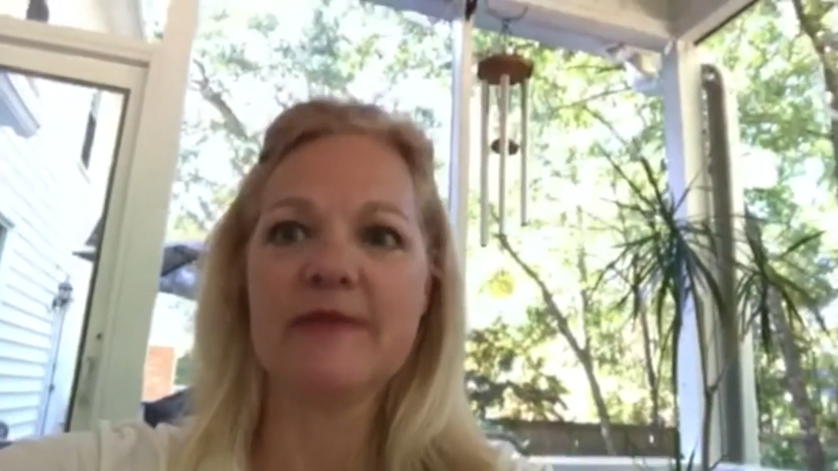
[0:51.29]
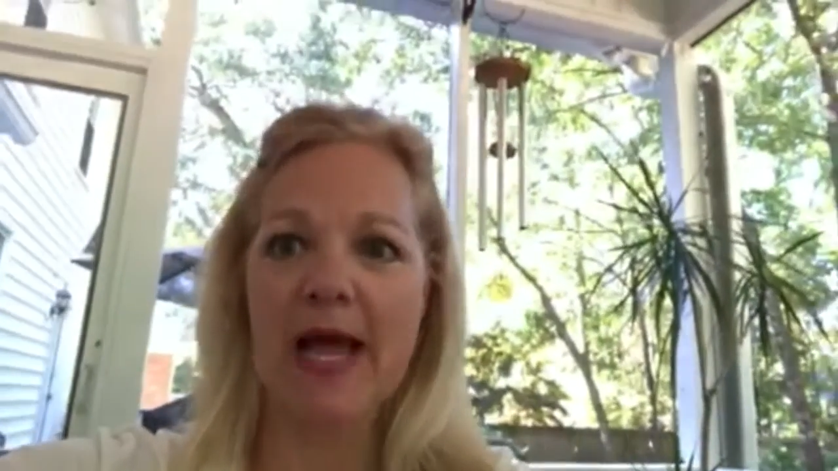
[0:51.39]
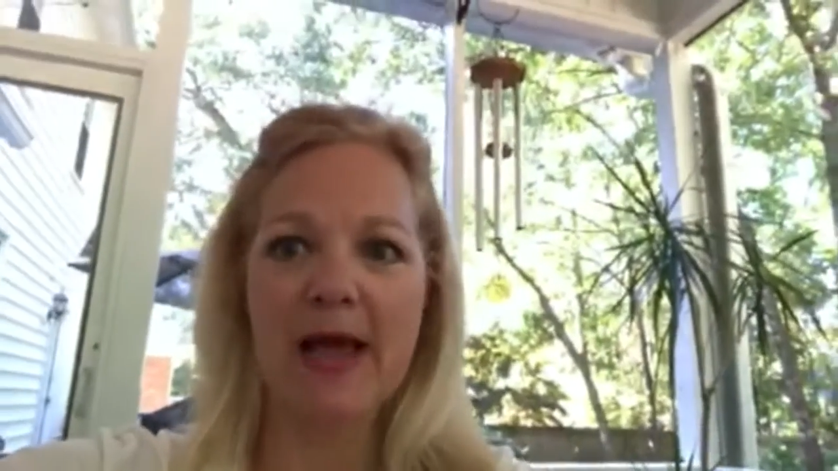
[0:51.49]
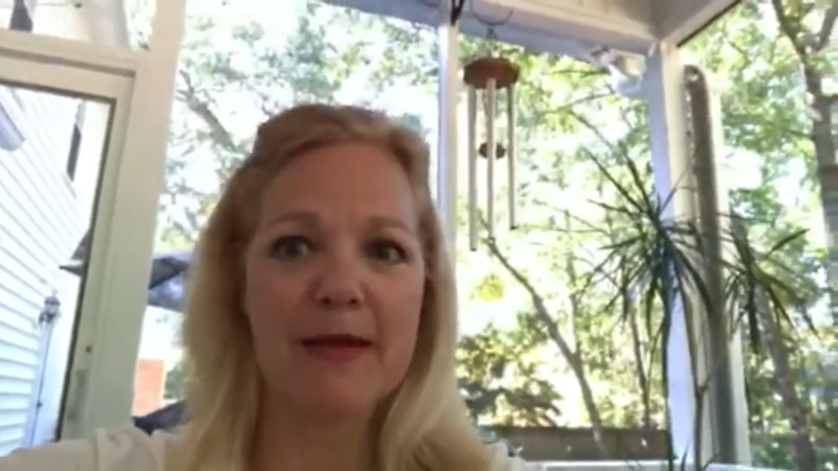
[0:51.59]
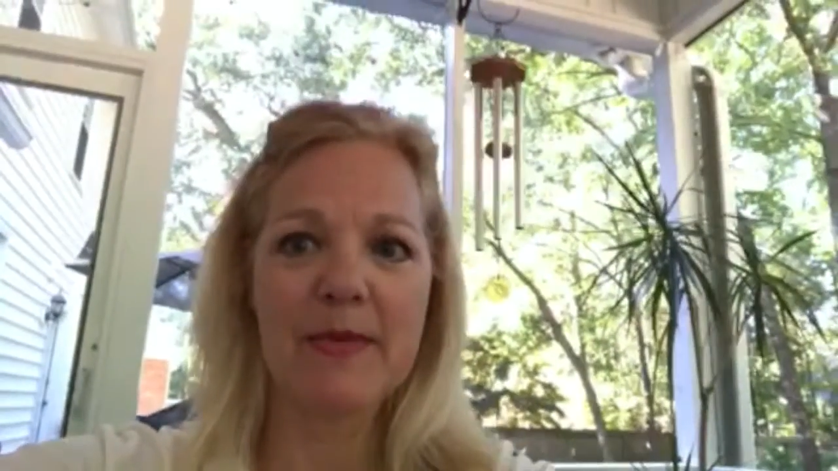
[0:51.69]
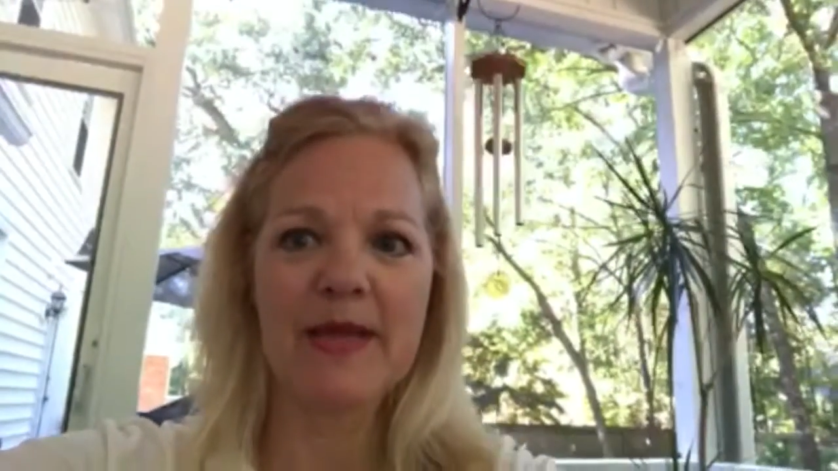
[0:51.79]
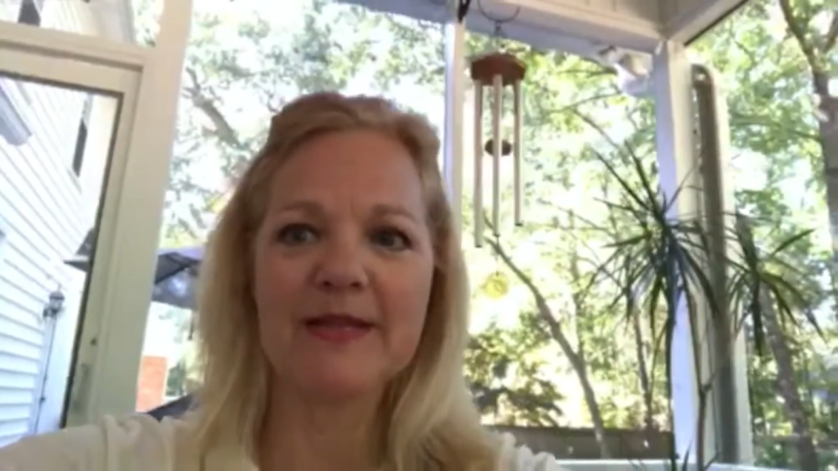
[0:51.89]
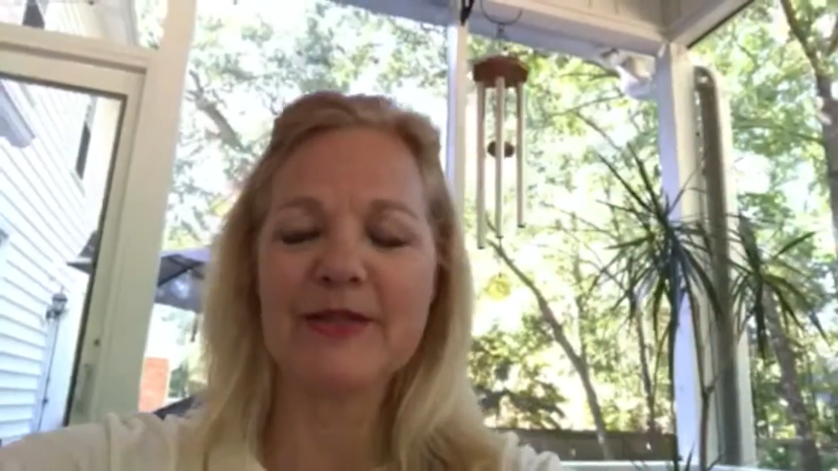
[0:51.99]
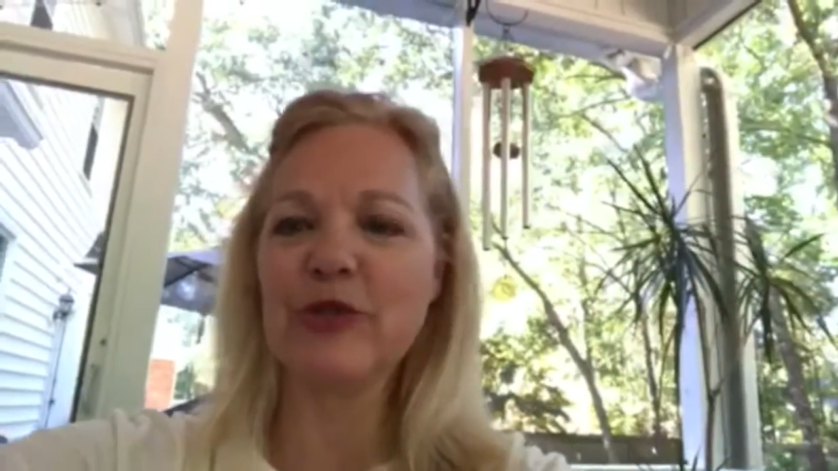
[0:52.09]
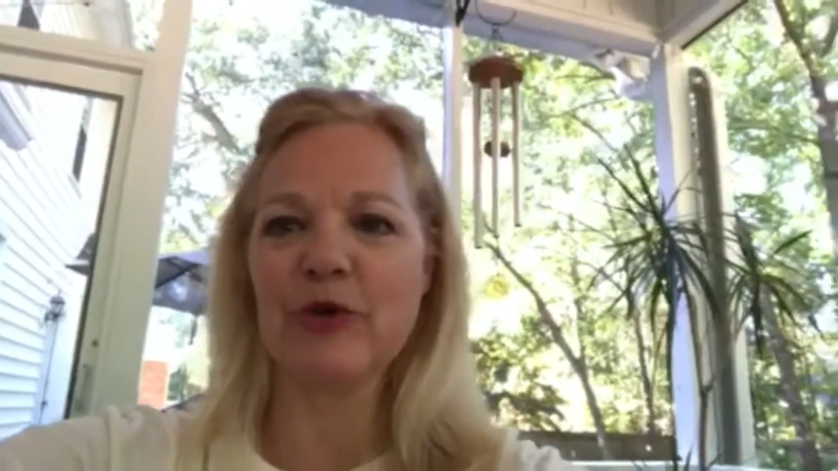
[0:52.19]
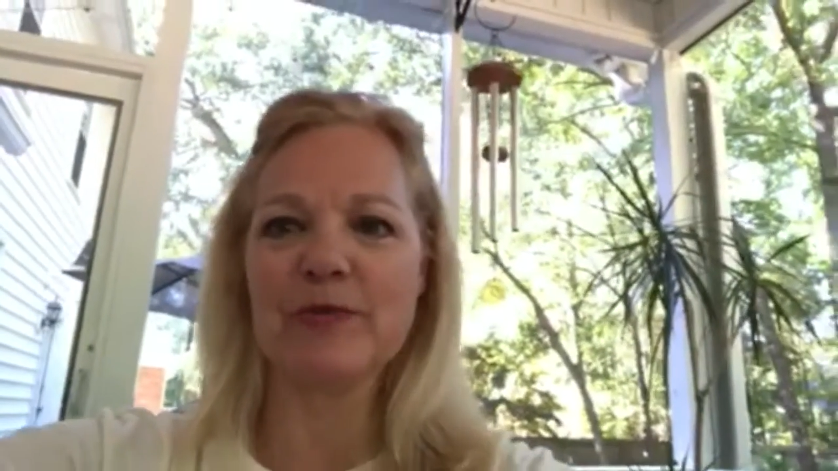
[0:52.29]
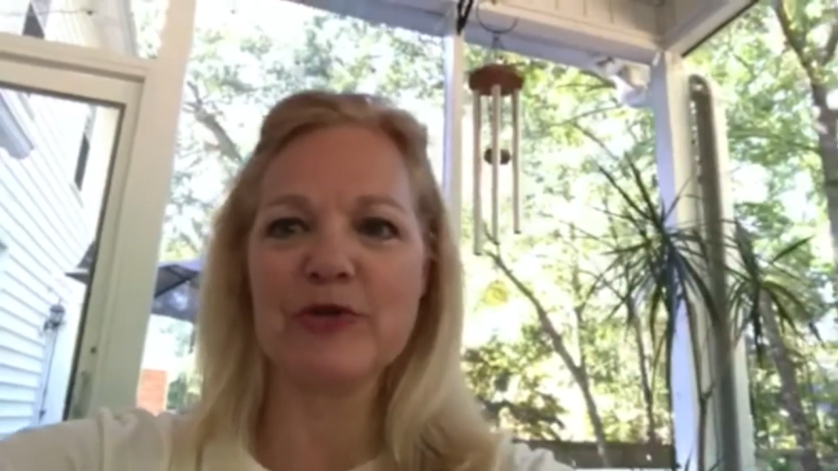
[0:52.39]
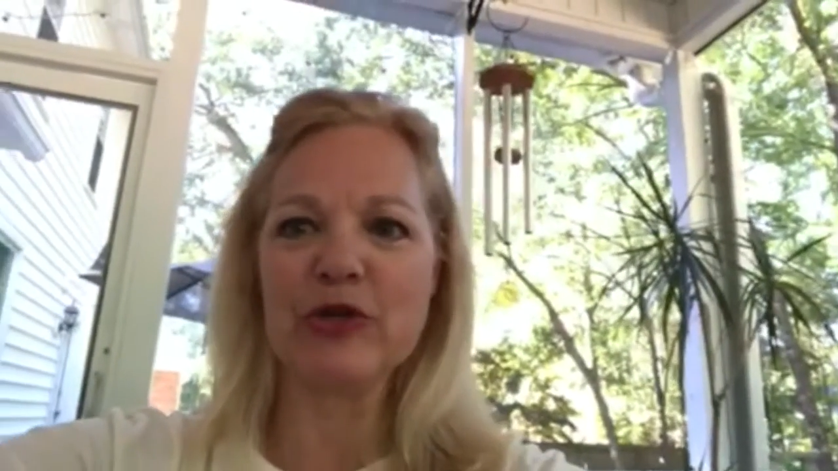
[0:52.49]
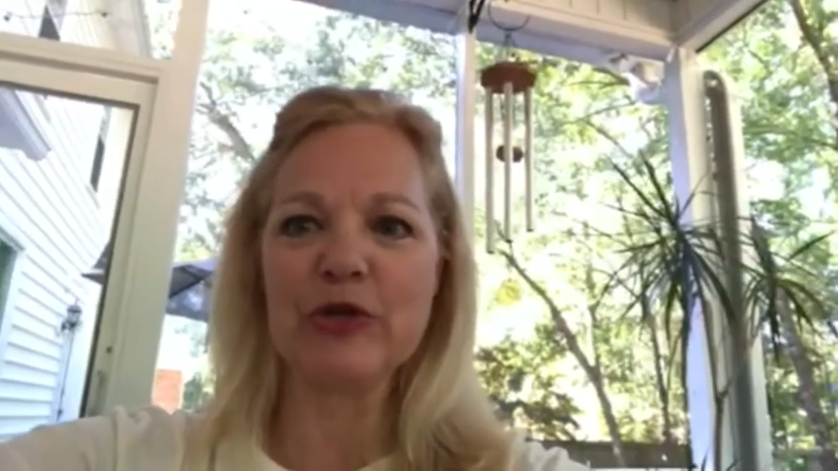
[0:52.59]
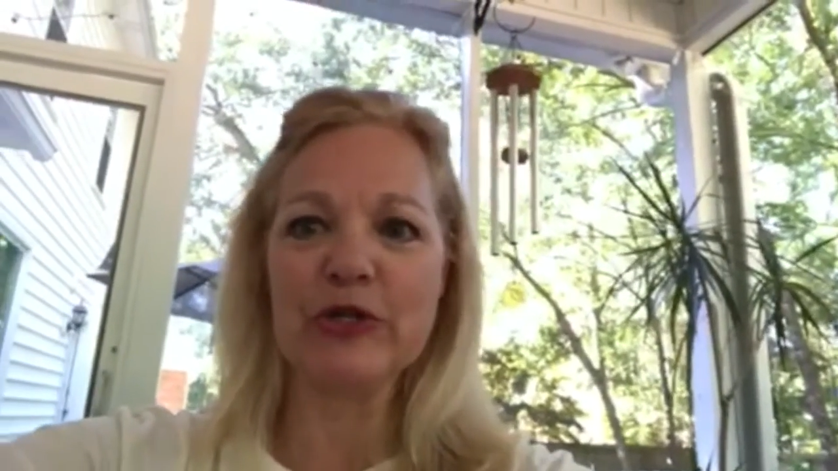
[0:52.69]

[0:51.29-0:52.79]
time in scripture,